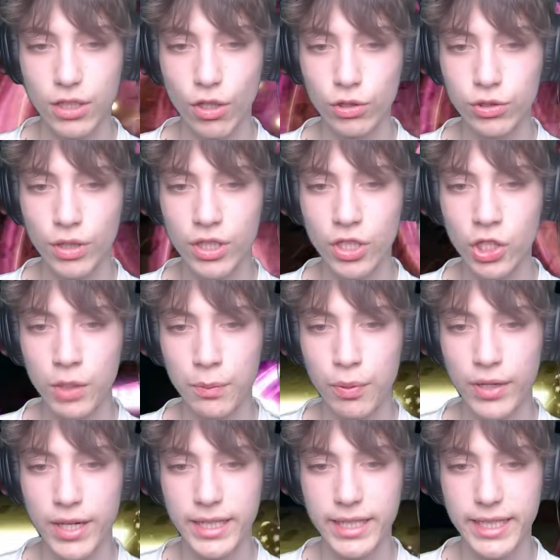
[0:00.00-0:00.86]
go to another
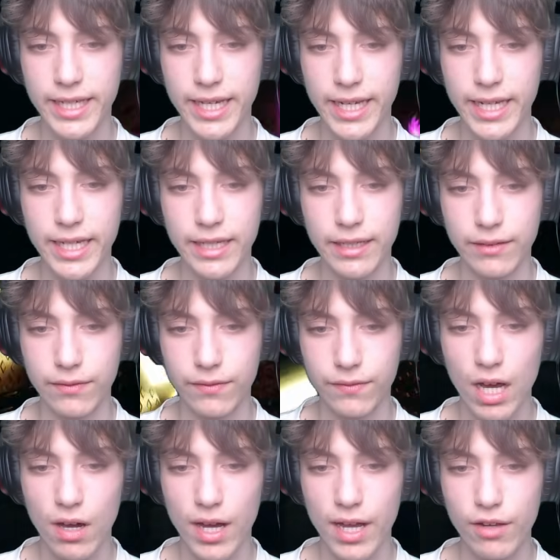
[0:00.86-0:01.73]
point in the cave.
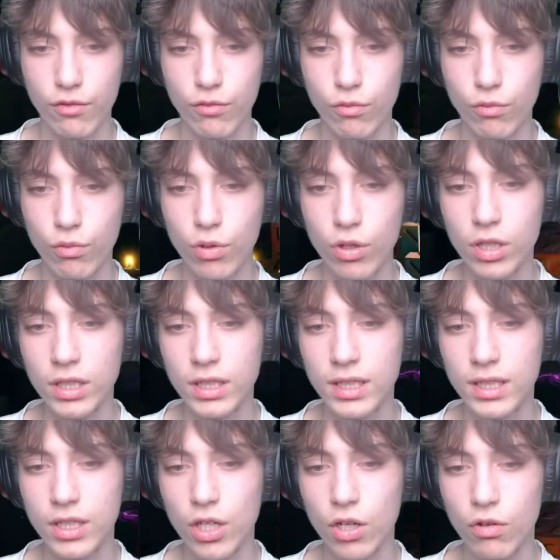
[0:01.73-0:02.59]
Now, I
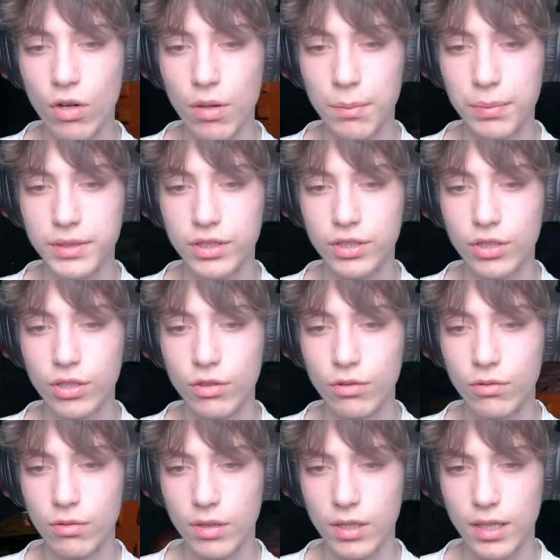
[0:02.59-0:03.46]
would go up
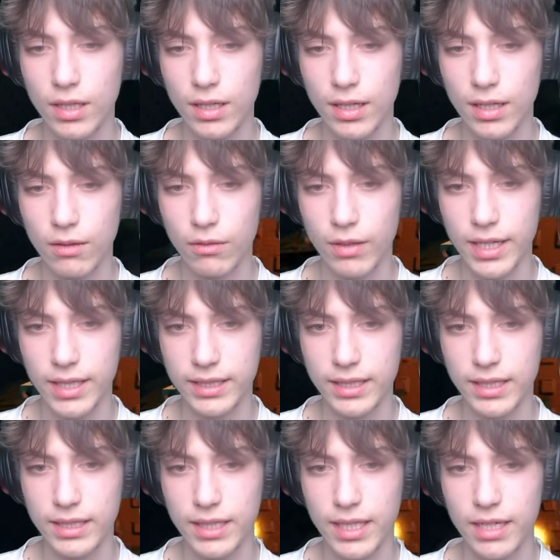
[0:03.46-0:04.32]
to...
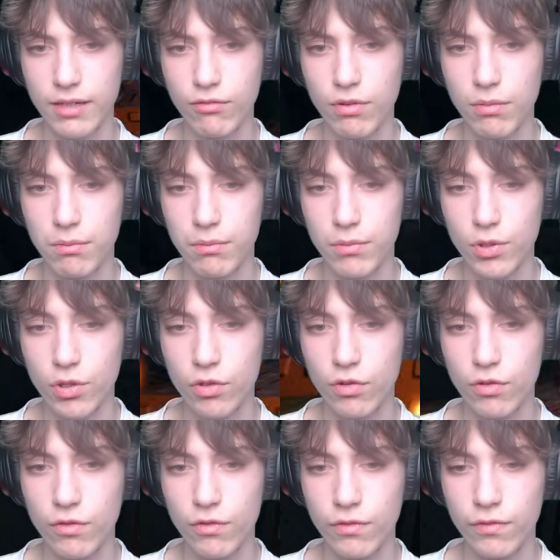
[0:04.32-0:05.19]
Wait, did they
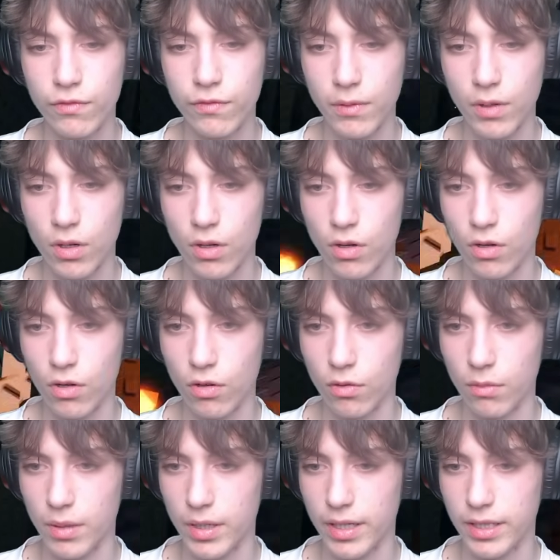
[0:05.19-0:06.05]
remove...
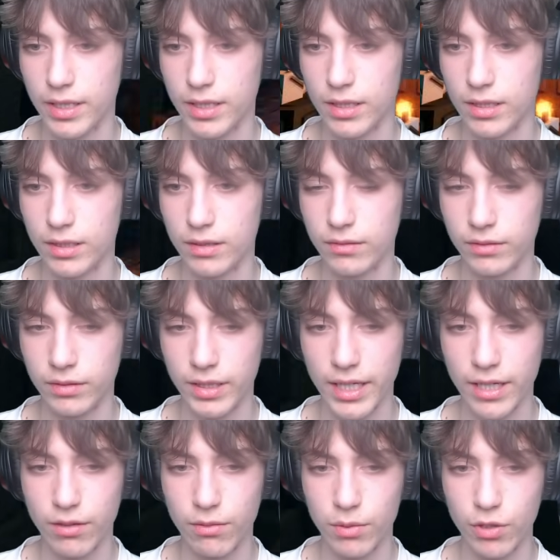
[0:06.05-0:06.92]
Oh, my God.
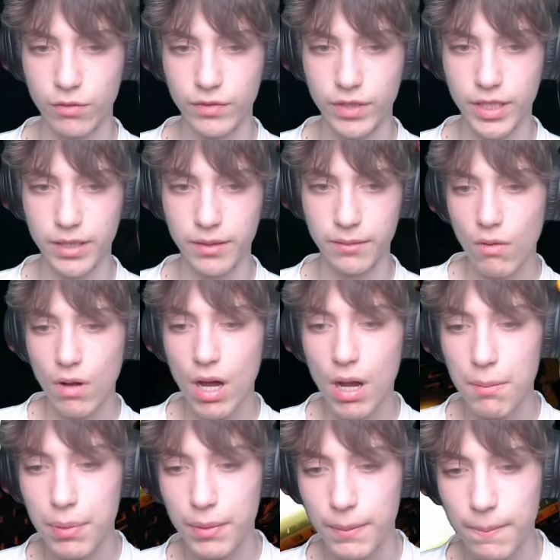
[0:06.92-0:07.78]
They removed it.
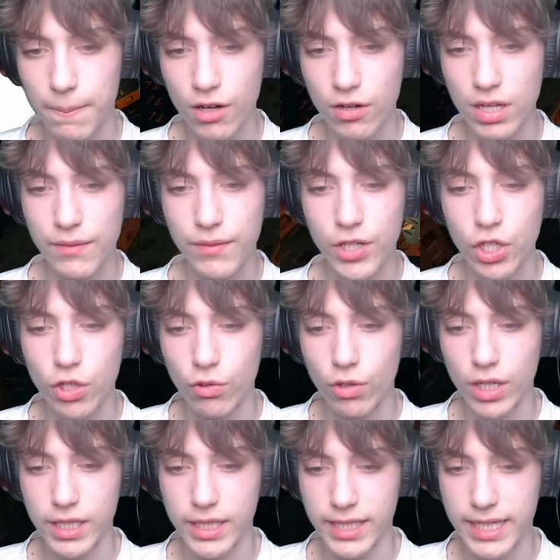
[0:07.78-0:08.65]
Well, I don't even know
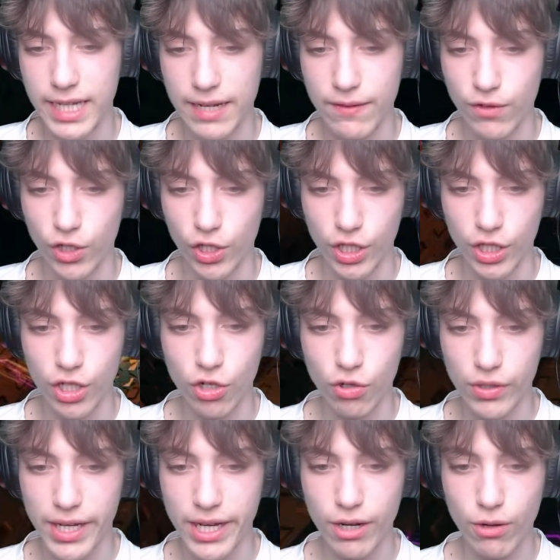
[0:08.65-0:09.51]
where in the cave we're going to
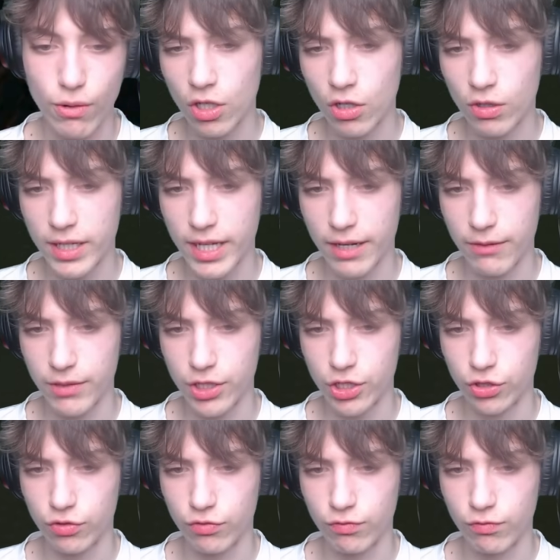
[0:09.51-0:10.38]
go now. Okay, we
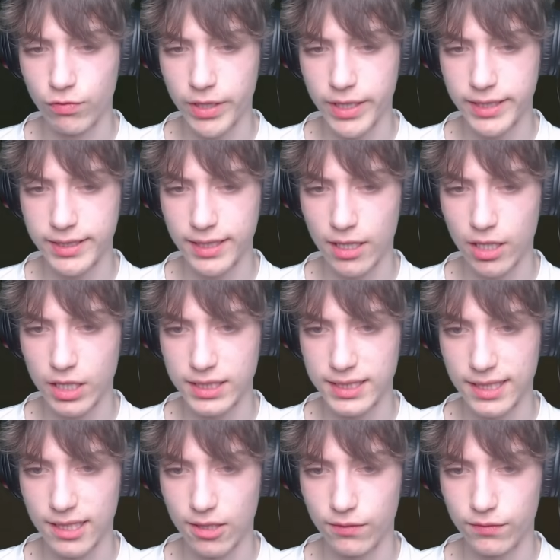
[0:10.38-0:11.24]
just reset
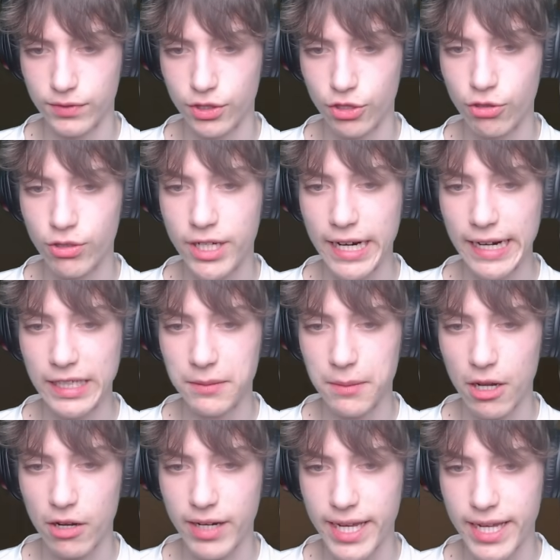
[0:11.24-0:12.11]
ourselves. Who cares
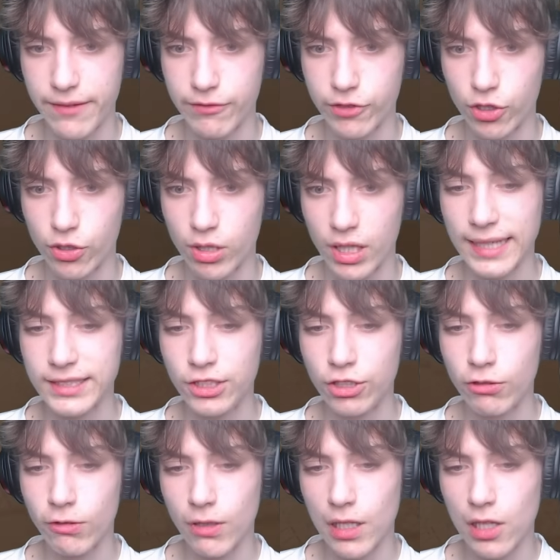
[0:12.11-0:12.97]
about cave look? Let's
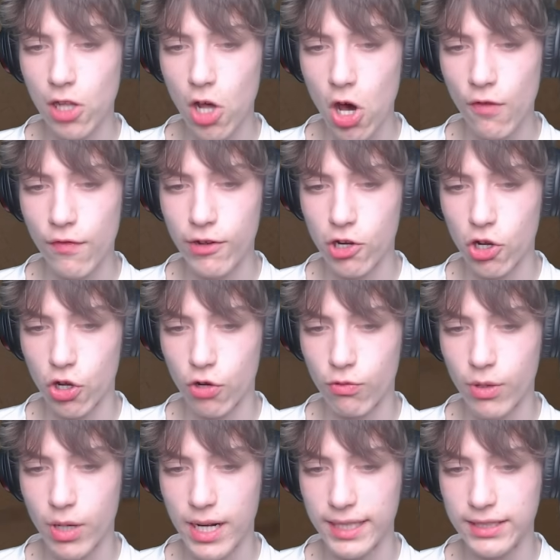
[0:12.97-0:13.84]
do lava
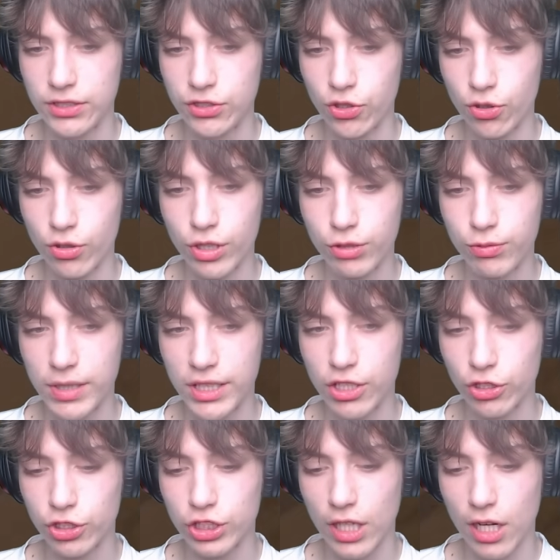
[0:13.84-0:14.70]
look, where as soon as we
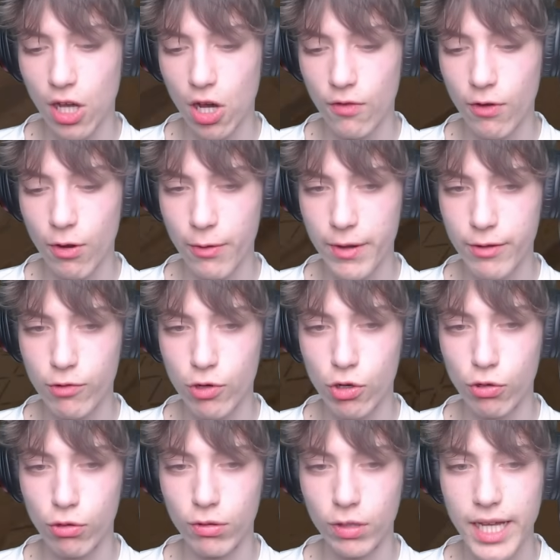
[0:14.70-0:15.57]
touch the lava, we
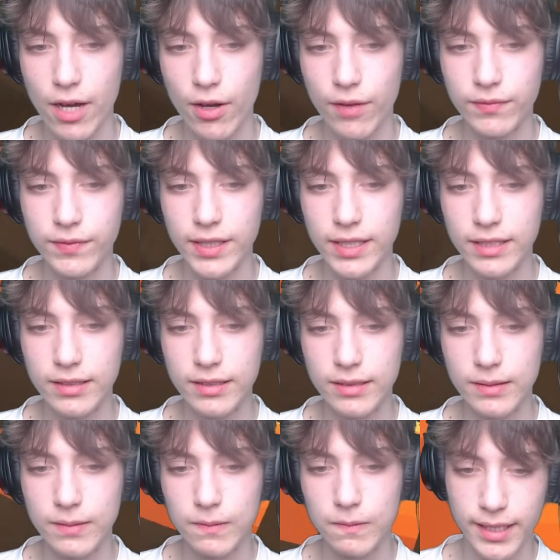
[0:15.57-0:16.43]
roll. Now, if
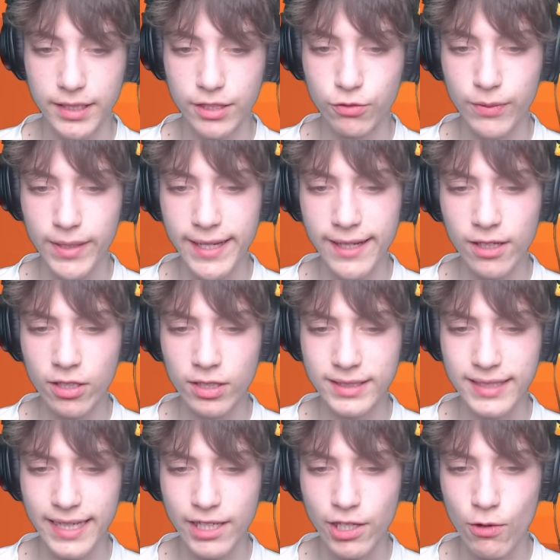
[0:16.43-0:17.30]
this is
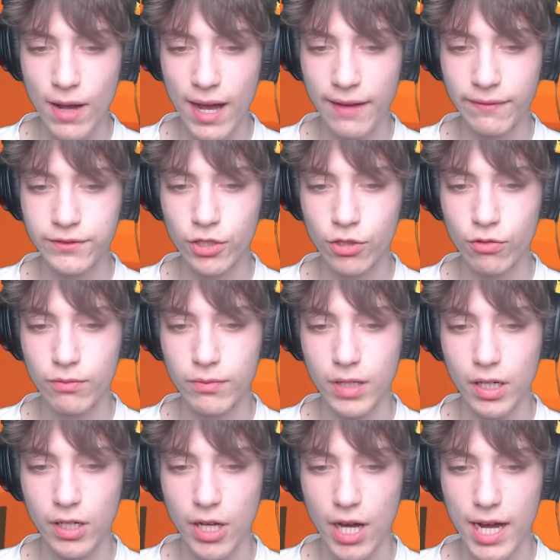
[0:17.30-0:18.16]
real, then you have to...
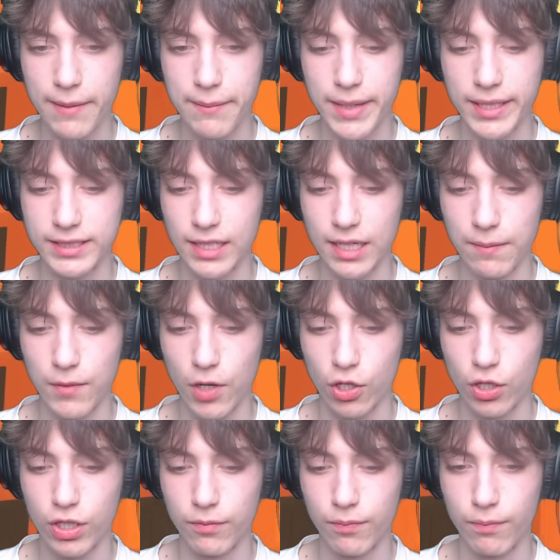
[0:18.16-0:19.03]
Nah, I'm messing. I'm
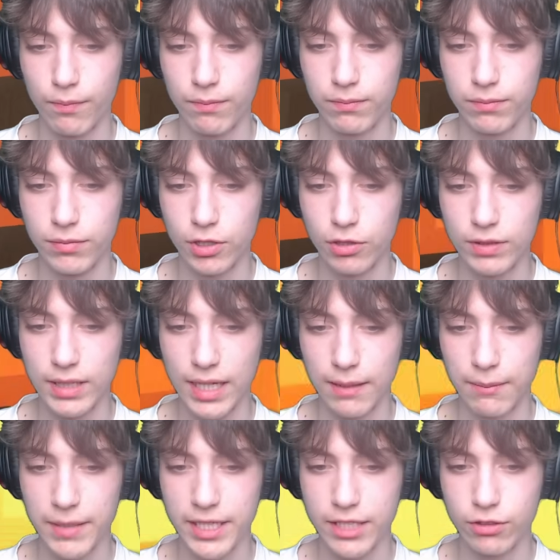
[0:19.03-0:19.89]
not going to do
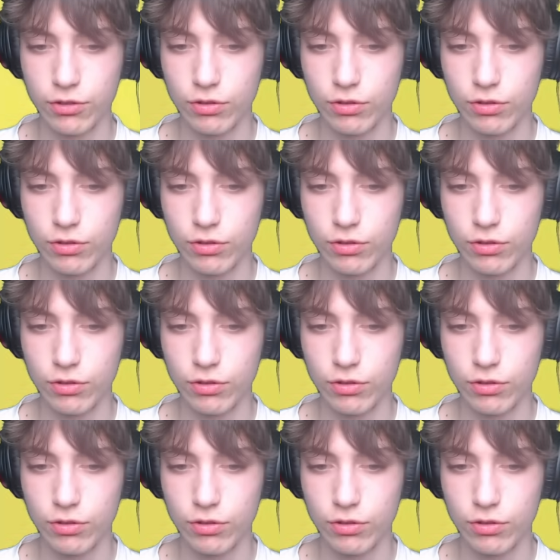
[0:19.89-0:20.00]
that. Make you